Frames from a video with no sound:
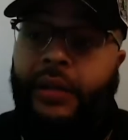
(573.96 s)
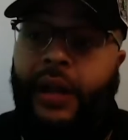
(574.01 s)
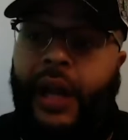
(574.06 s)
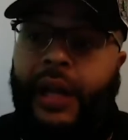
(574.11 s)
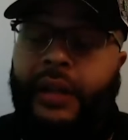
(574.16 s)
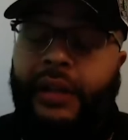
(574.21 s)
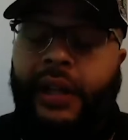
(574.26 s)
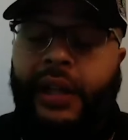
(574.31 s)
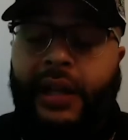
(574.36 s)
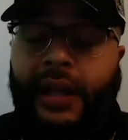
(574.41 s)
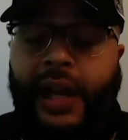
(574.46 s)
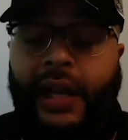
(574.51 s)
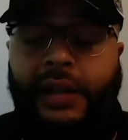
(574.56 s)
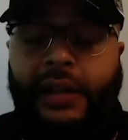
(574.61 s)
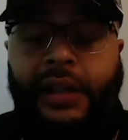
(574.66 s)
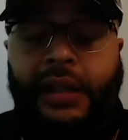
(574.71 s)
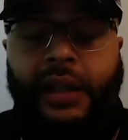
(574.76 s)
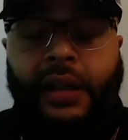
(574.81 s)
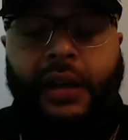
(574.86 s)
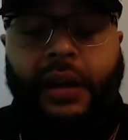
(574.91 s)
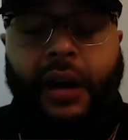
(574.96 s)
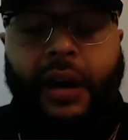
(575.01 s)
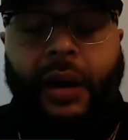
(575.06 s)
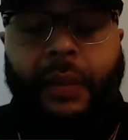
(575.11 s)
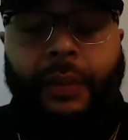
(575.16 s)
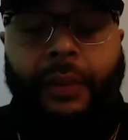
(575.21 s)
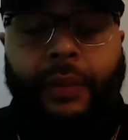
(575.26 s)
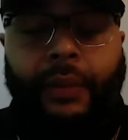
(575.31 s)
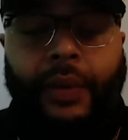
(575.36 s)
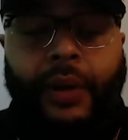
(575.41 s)
I think,
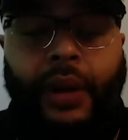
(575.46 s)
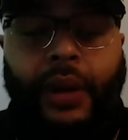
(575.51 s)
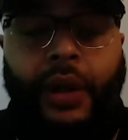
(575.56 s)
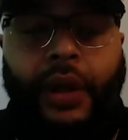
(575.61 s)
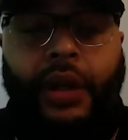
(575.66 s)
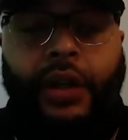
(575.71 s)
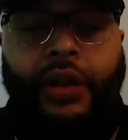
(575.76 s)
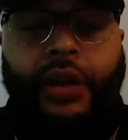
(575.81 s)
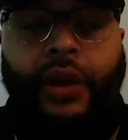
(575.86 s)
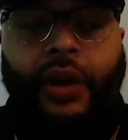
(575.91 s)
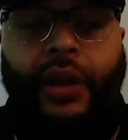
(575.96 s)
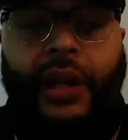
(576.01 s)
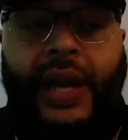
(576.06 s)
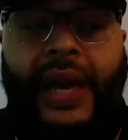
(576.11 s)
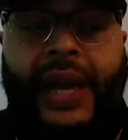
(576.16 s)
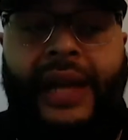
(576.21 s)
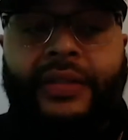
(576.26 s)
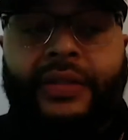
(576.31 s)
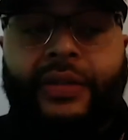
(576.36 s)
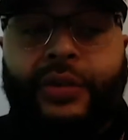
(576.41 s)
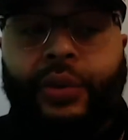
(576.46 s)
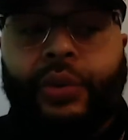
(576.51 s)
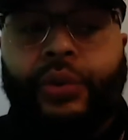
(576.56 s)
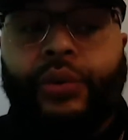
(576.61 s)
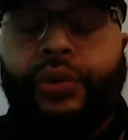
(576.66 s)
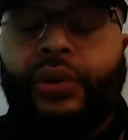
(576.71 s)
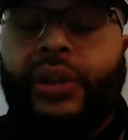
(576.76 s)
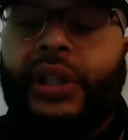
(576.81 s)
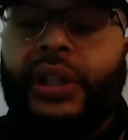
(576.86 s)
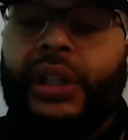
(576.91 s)
you know, the last
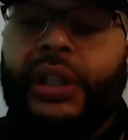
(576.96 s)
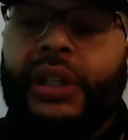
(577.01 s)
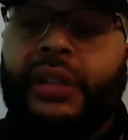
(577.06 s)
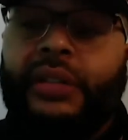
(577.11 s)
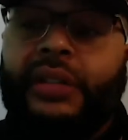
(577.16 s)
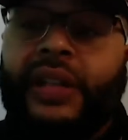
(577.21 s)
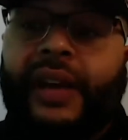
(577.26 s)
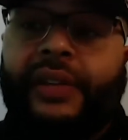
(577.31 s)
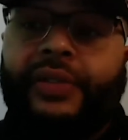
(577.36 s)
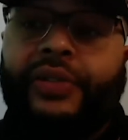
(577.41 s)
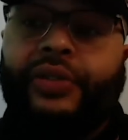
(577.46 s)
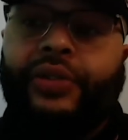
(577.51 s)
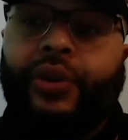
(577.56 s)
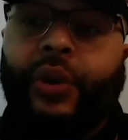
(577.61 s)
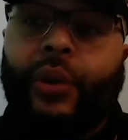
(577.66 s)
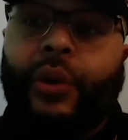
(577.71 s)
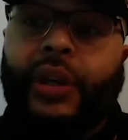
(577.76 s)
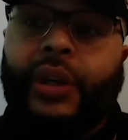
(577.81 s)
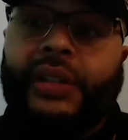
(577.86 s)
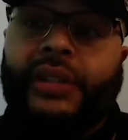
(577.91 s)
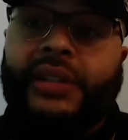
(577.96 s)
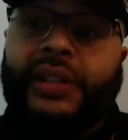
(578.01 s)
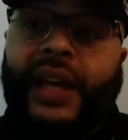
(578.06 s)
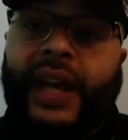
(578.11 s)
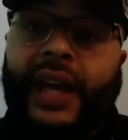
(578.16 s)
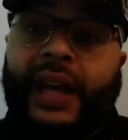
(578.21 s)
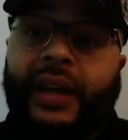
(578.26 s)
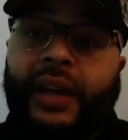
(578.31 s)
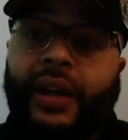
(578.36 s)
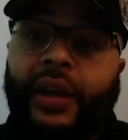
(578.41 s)
2-3 years have shown us
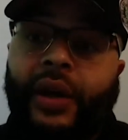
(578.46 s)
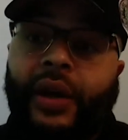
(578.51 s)
that